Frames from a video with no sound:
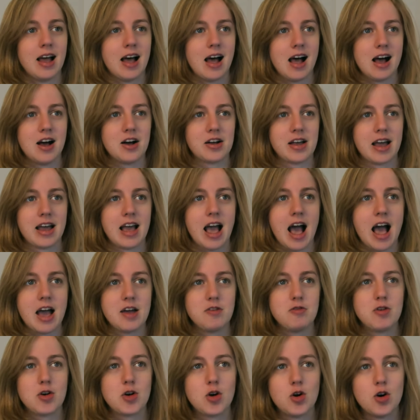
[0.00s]
okay, I
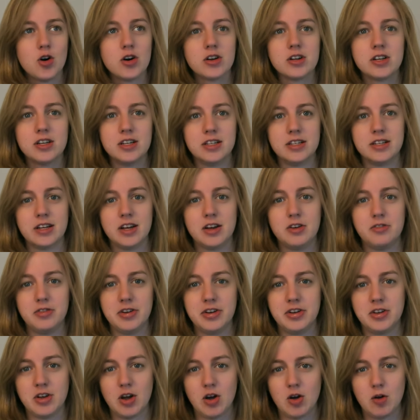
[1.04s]
recorded a
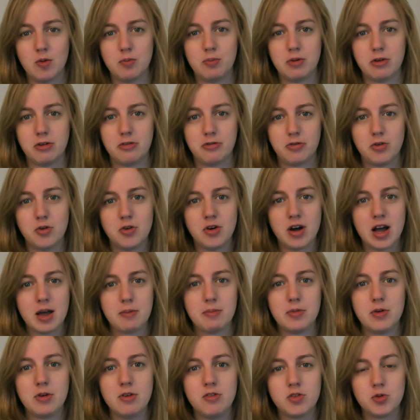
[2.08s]
video before I
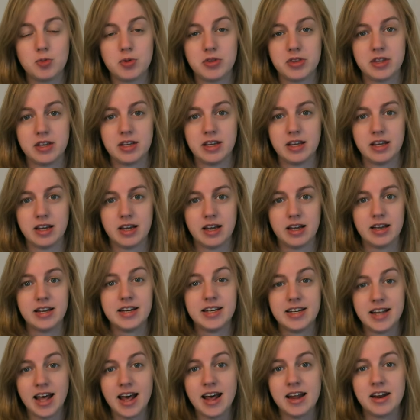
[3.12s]
moved with the
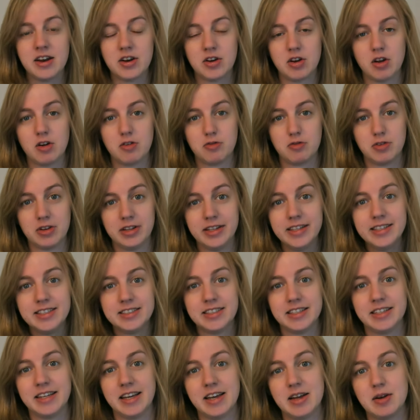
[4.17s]
intent of
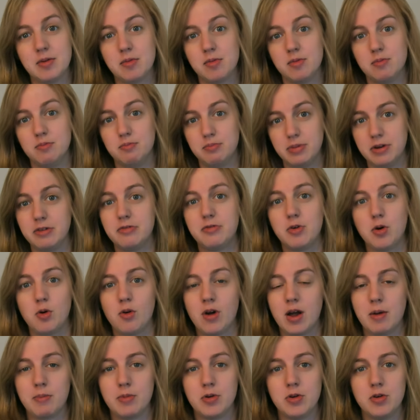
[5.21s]
releasing it before
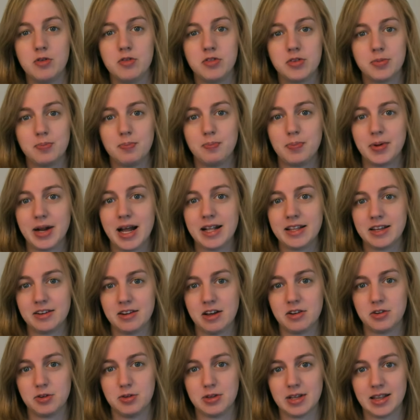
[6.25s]
I moved, but I did
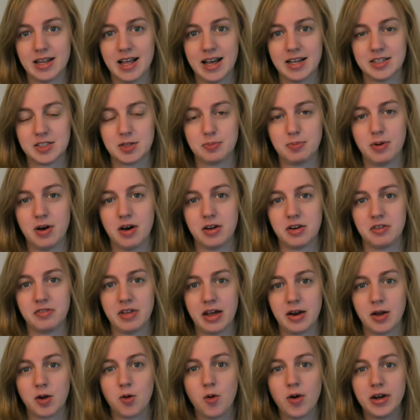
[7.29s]
not do the last part of
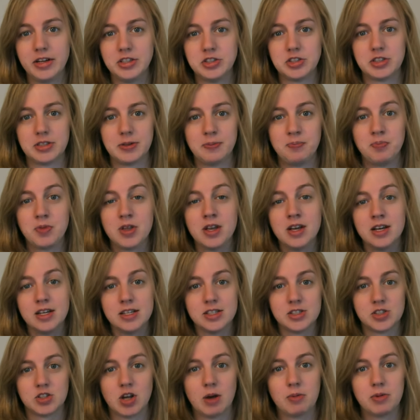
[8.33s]
that equation.
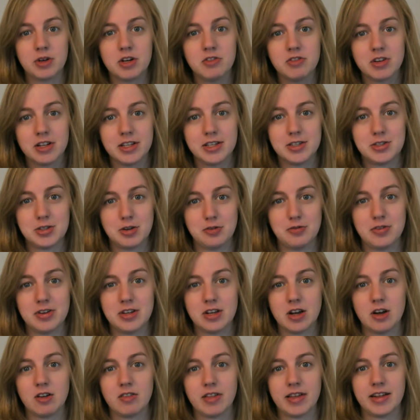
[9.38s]
So I'm going to release a
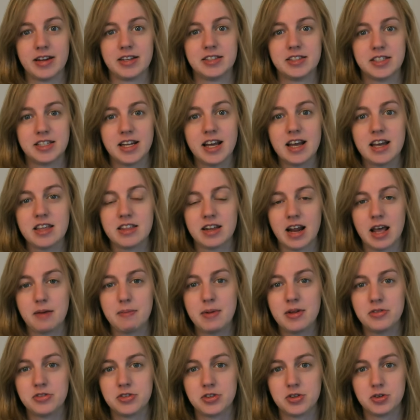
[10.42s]
video later today that I
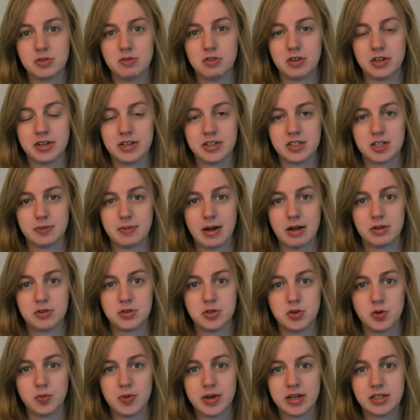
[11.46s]
meant to release about
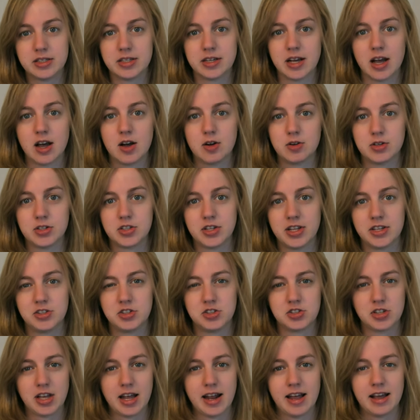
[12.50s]
two weeks ago. So that's
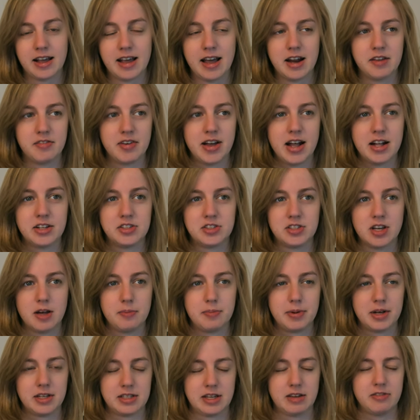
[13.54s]
just kind of a heads up
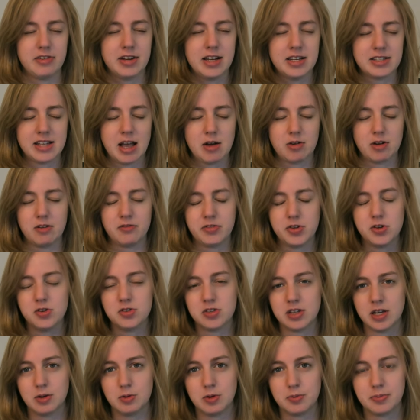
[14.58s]
because I realized how
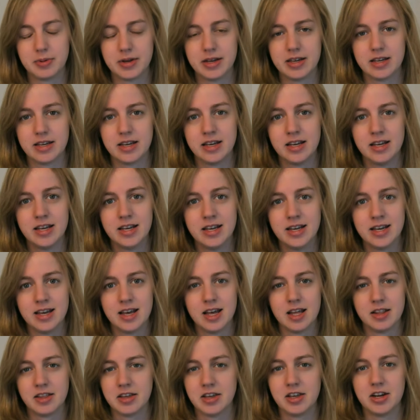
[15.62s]
confusing it would be
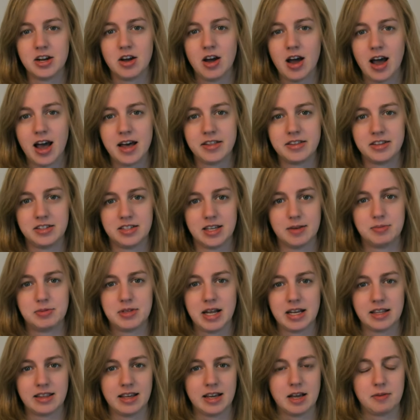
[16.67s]
that, you know, I had this
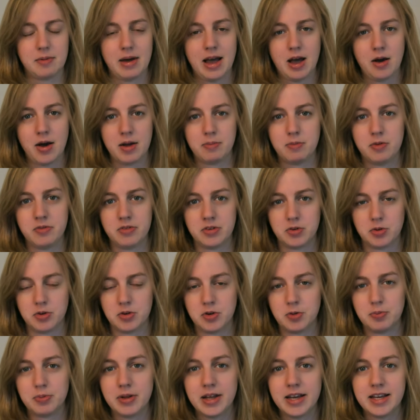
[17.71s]
Substack thing about how I'd moved into a
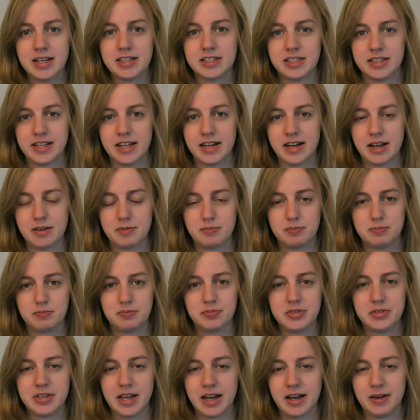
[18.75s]
new place and then I,
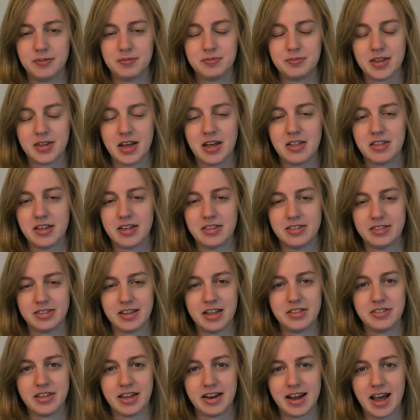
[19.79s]
yeah and,
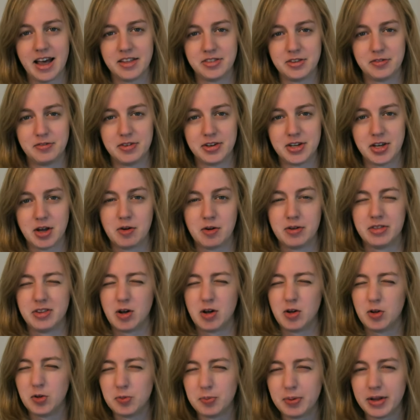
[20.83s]
and, then I had the video in the
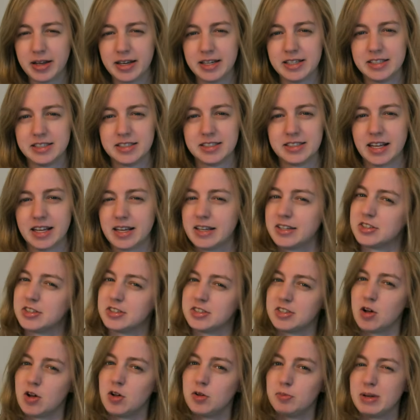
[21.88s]
old place. Like,
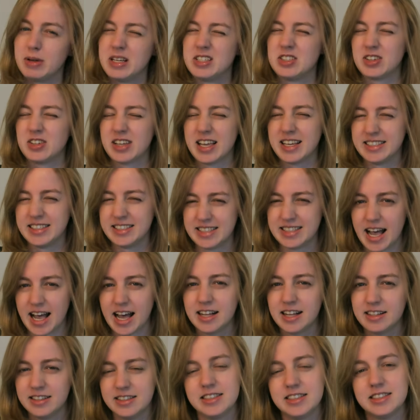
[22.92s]
does the old place look
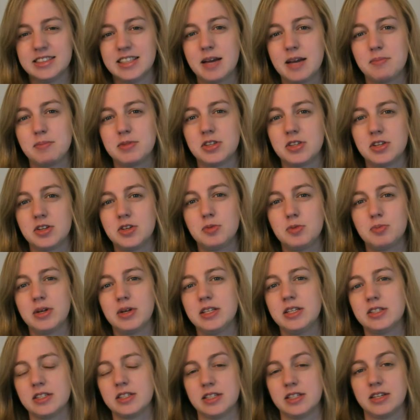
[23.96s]
exactly the same as the new
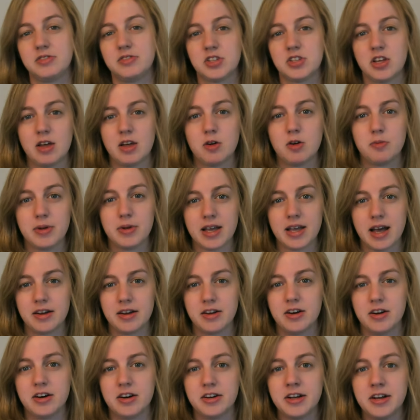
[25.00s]
place? Because if so, that would be kind
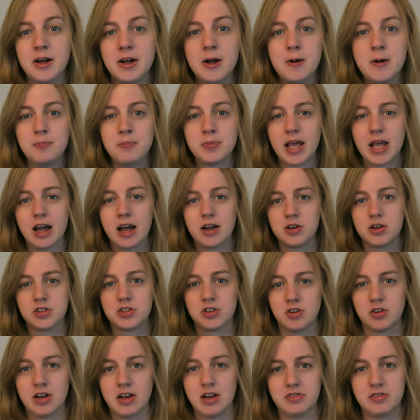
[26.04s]
of odd. Yeah, I
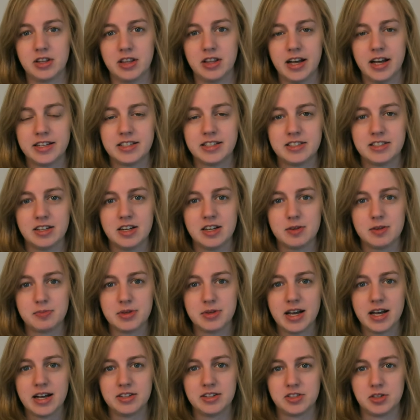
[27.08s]
also don't have the lights up
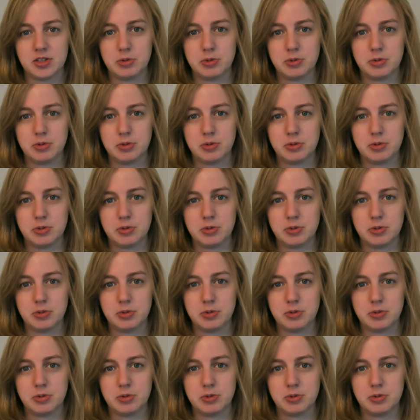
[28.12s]
yet, so we're